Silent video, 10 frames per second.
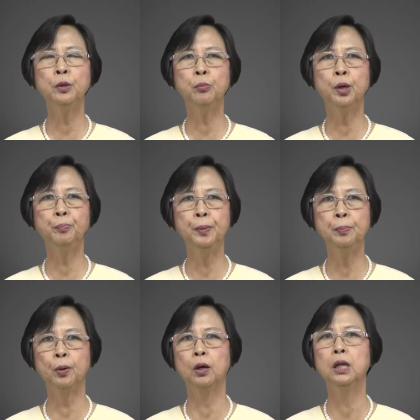and more
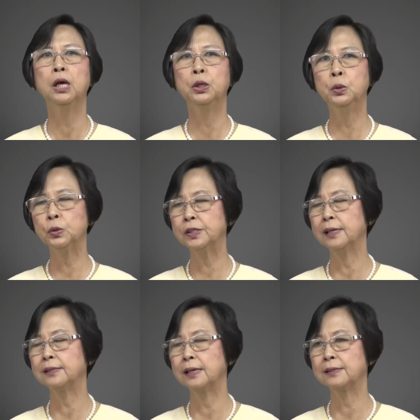people use
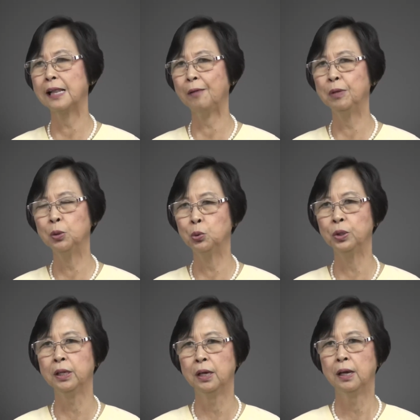this as
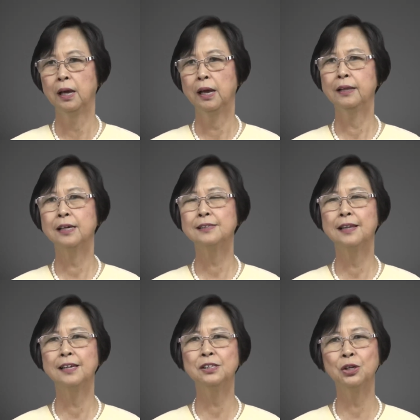livelihood. And uh, that's
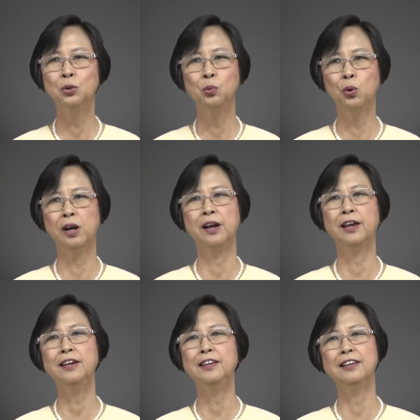the reason
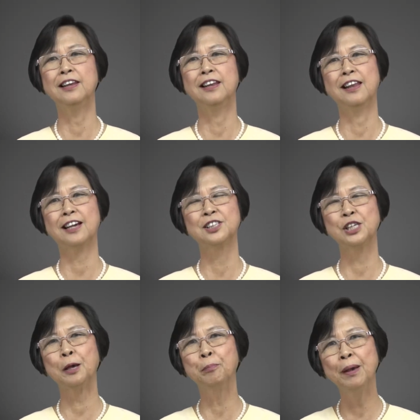why in the
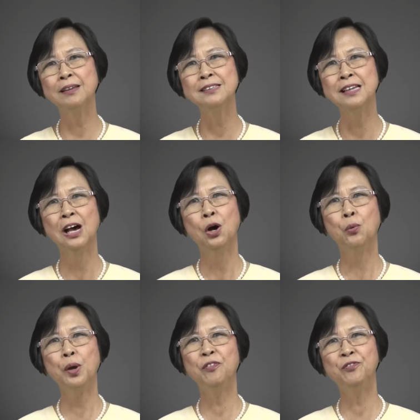next segments,
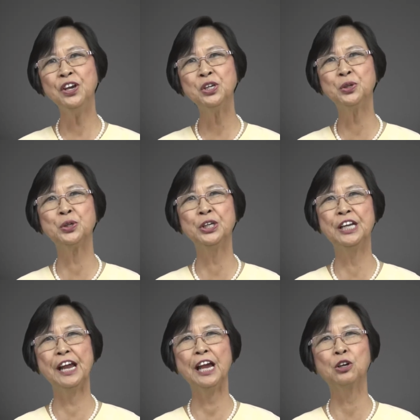we
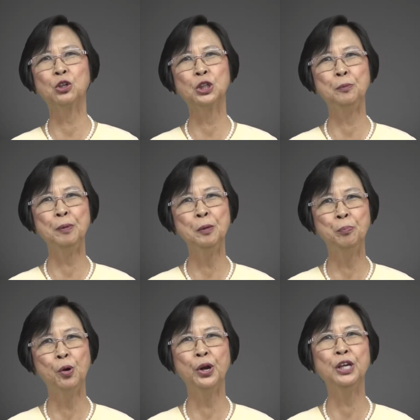featured the eco-tipping
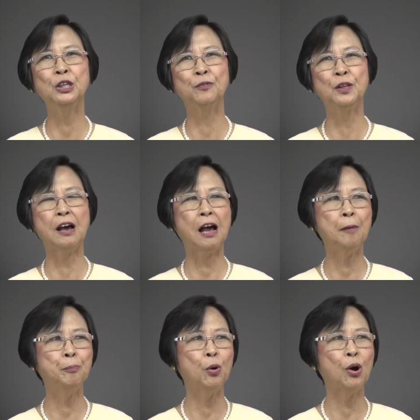point of the
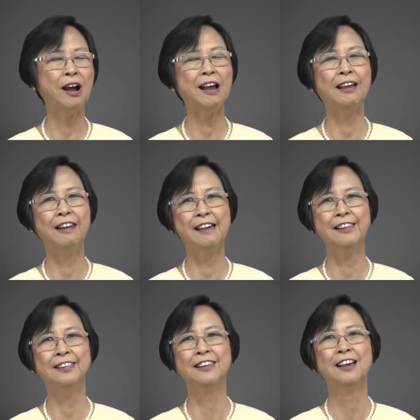Apo
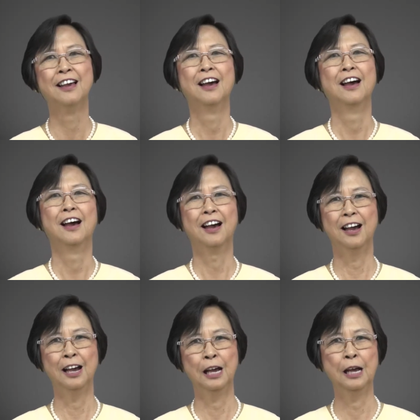Island
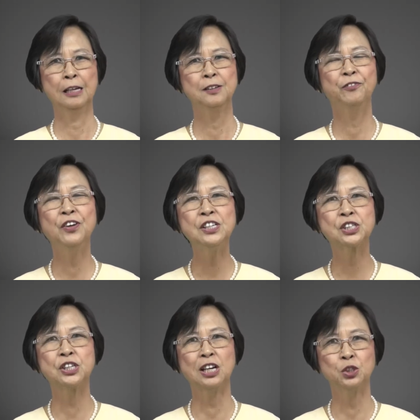uh, Fish
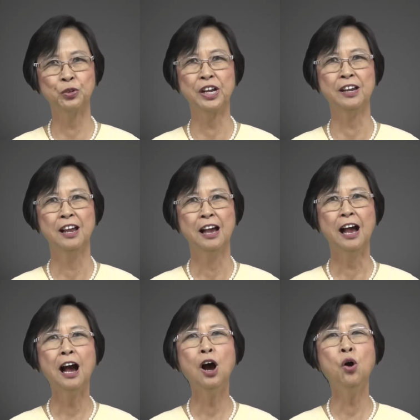Sanctuary,
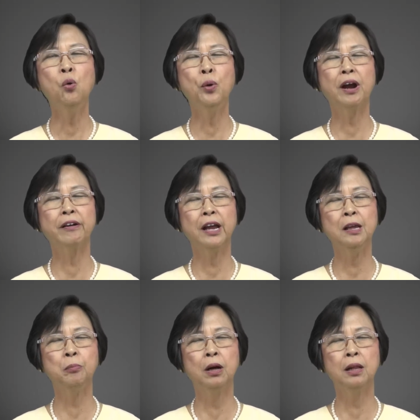how we are
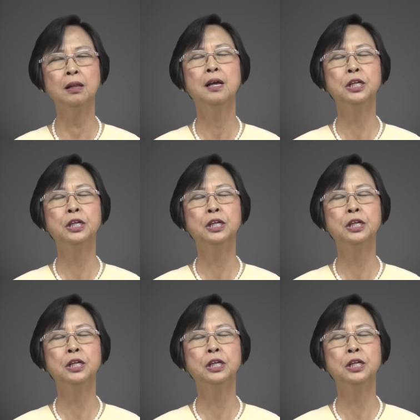able